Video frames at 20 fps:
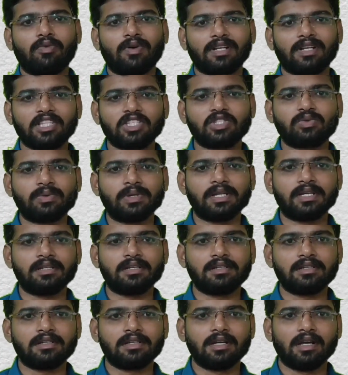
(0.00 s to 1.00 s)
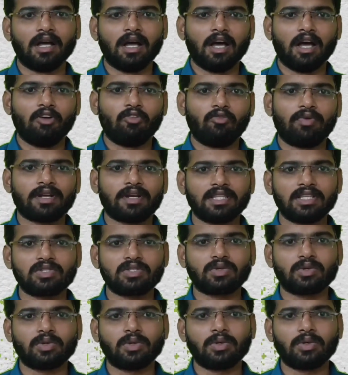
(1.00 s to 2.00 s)
for the sweet, for the
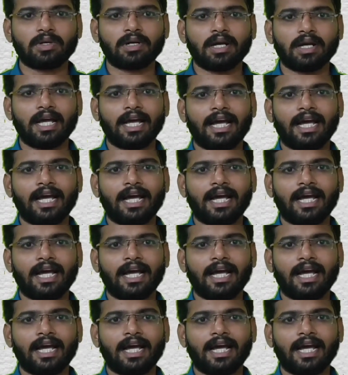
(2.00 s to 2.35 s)
sour,